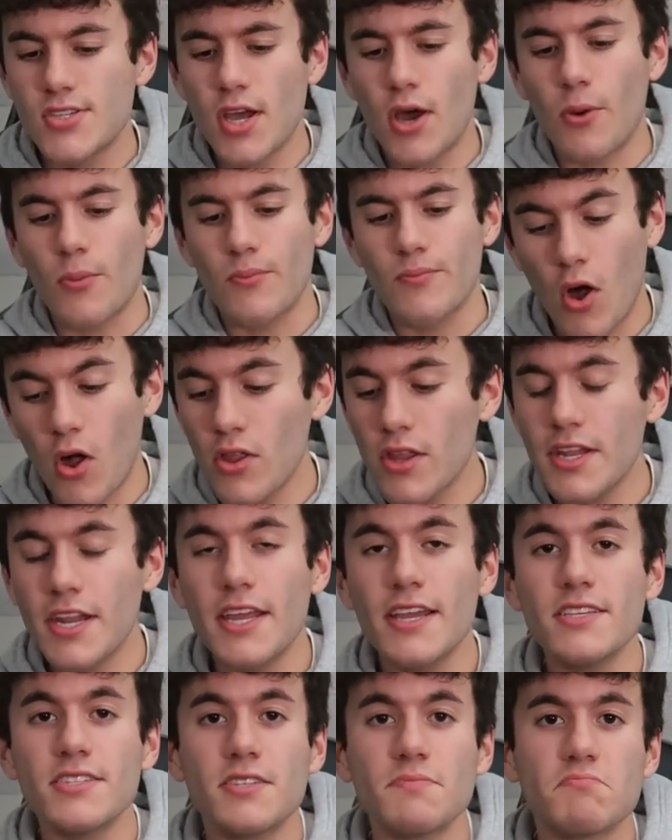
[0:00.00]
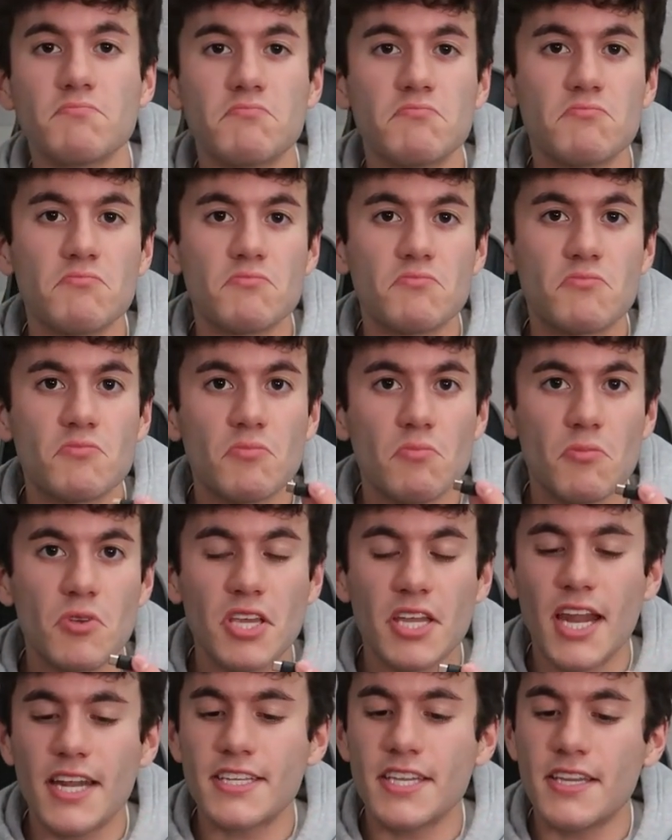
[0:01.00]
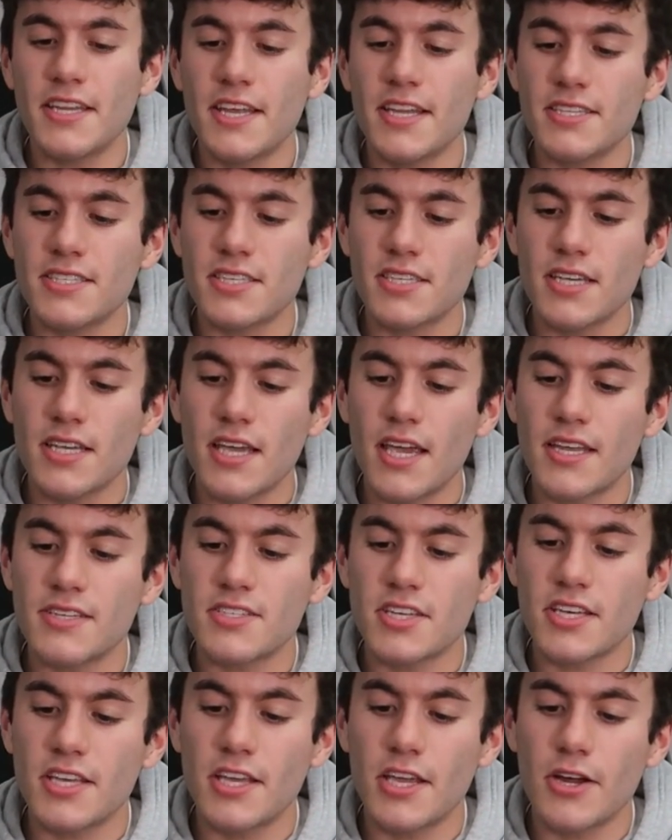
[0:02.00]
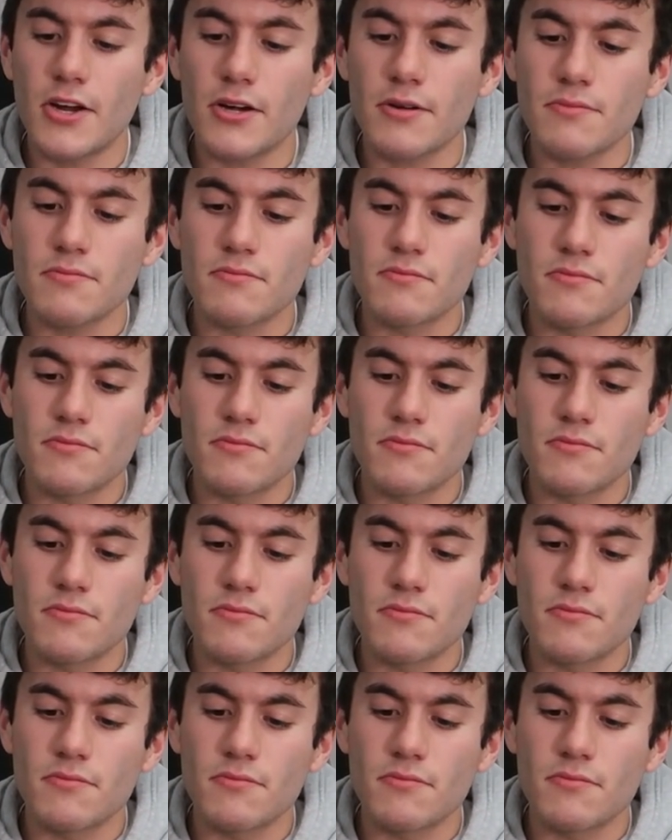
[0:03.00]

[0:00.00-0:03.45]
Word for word: So all it is, connecting this into here